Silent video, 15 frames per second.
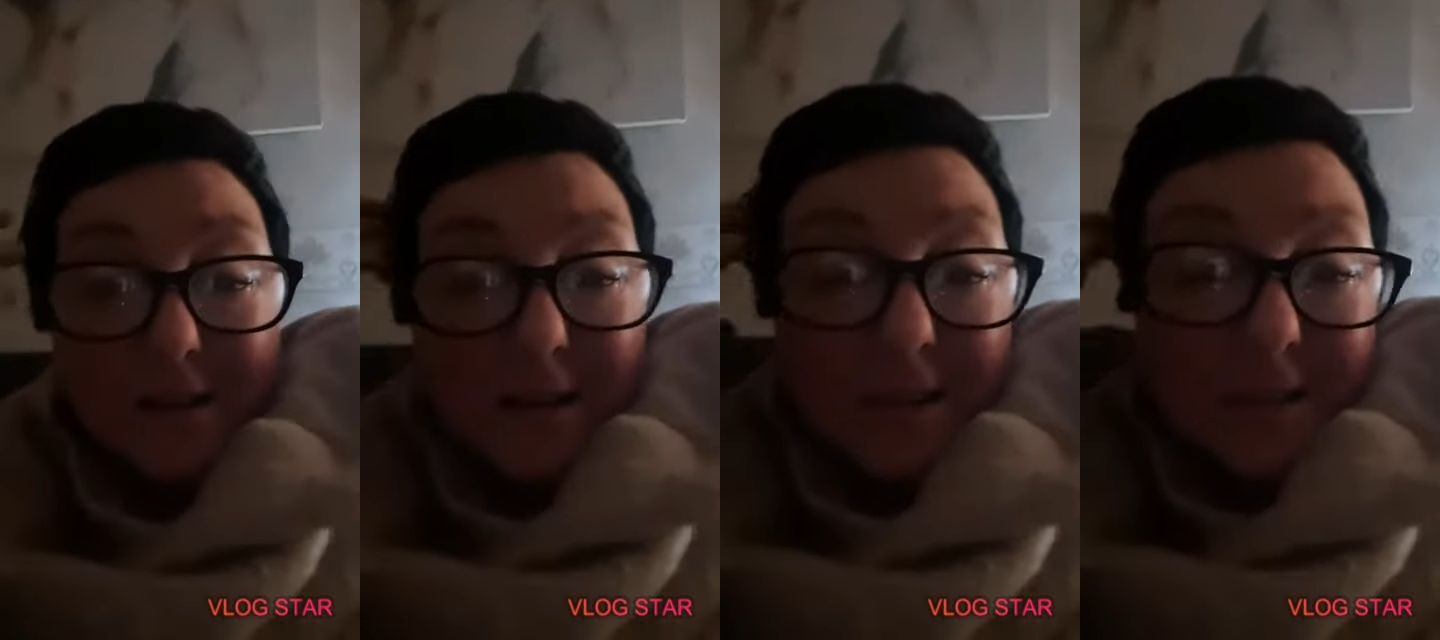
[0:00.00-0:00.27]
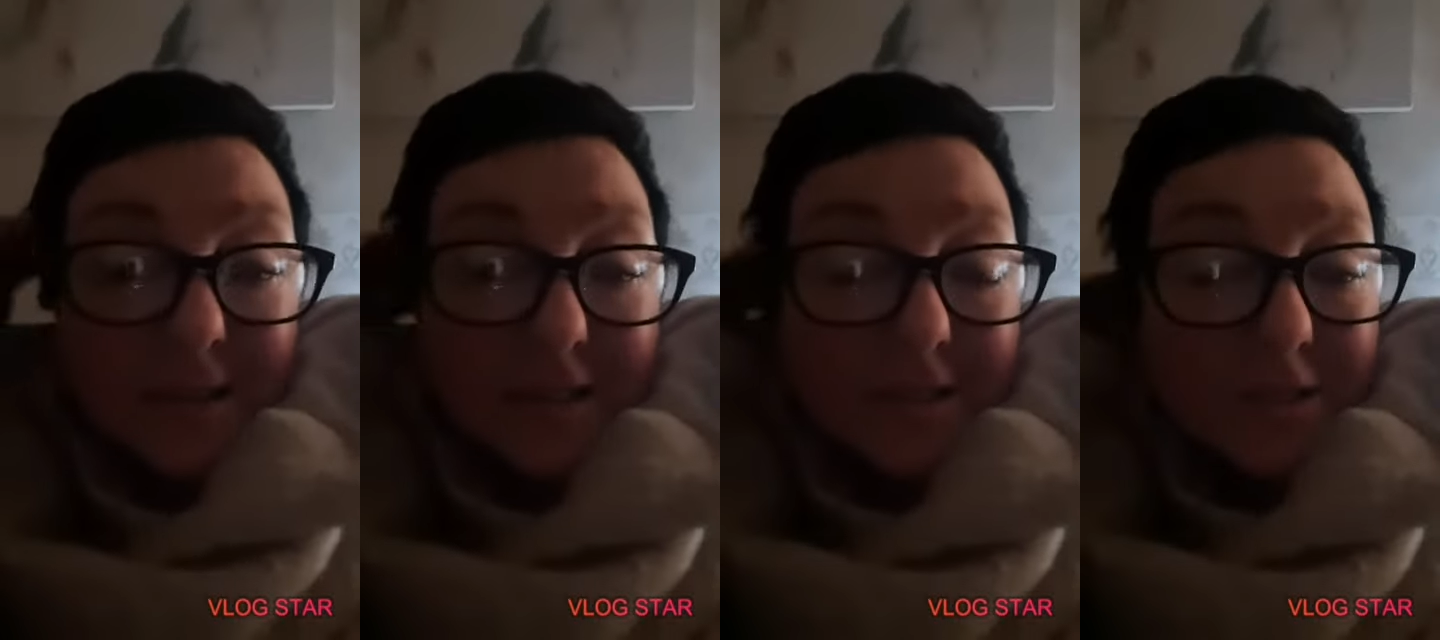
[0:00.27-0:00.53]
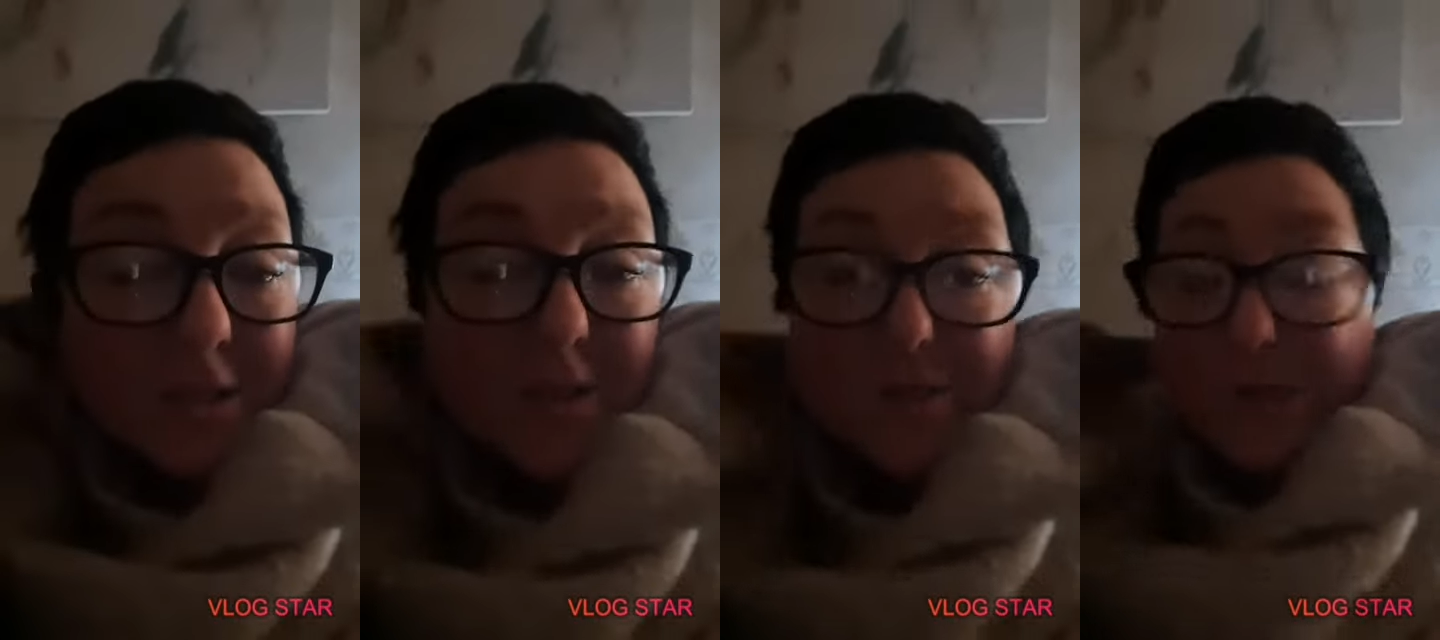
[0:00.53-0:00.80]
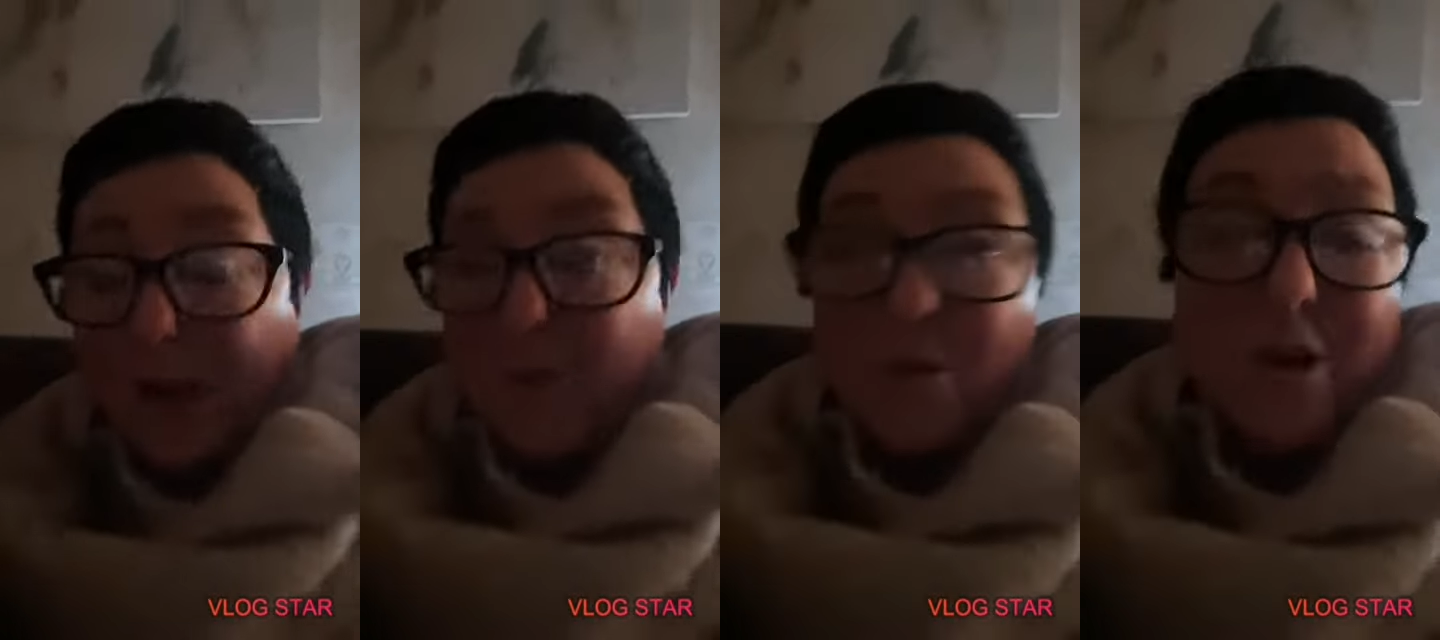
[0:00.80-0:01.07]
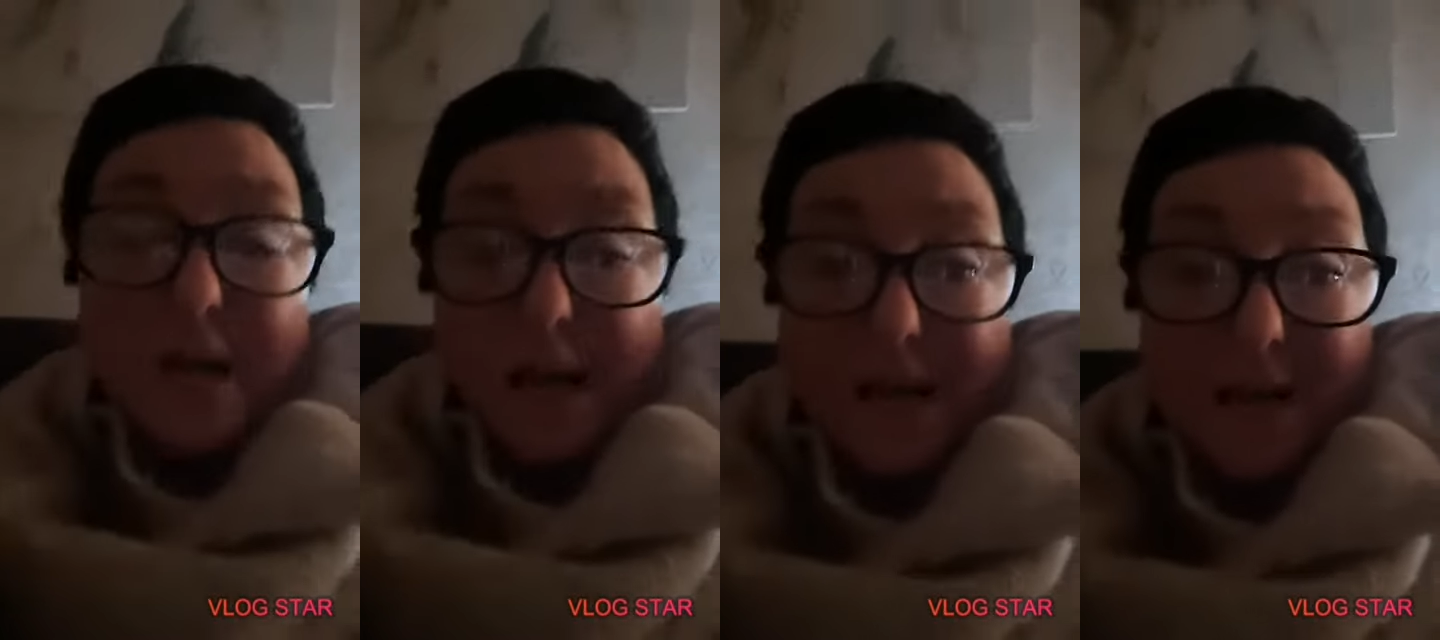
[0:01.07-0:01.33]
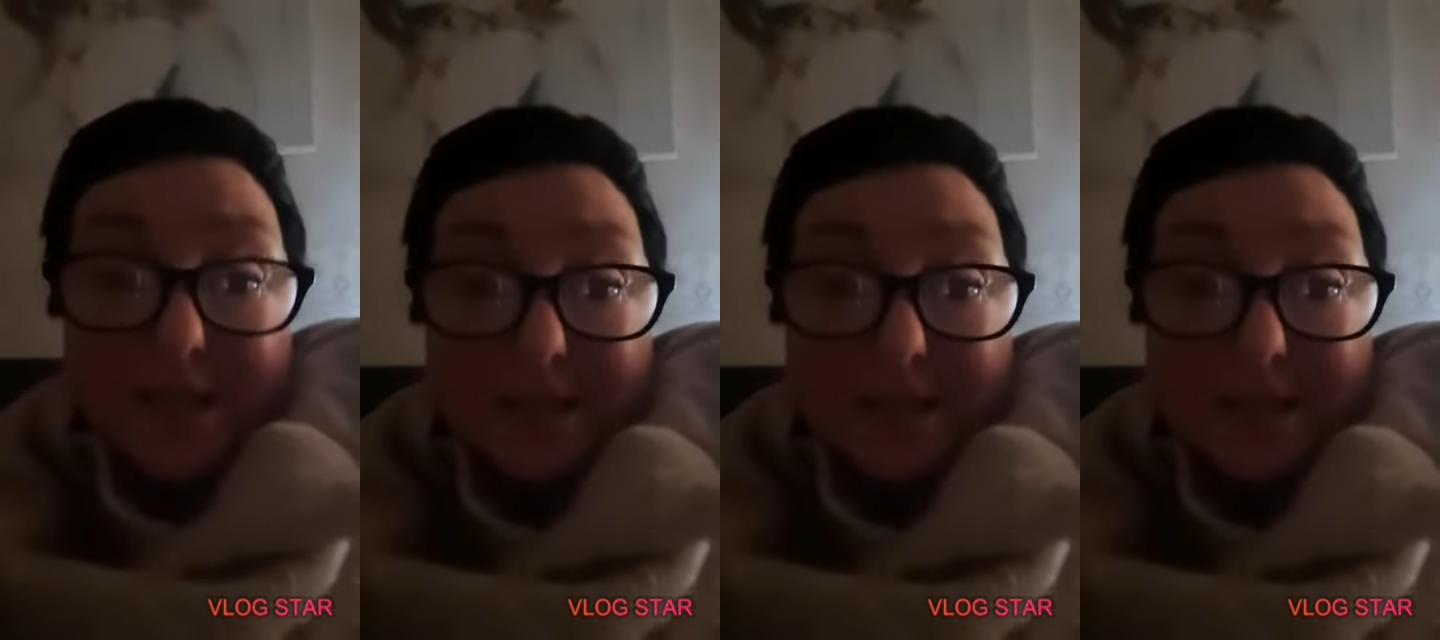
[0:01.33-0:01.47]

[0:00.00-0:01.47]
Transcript: It's not even ironic.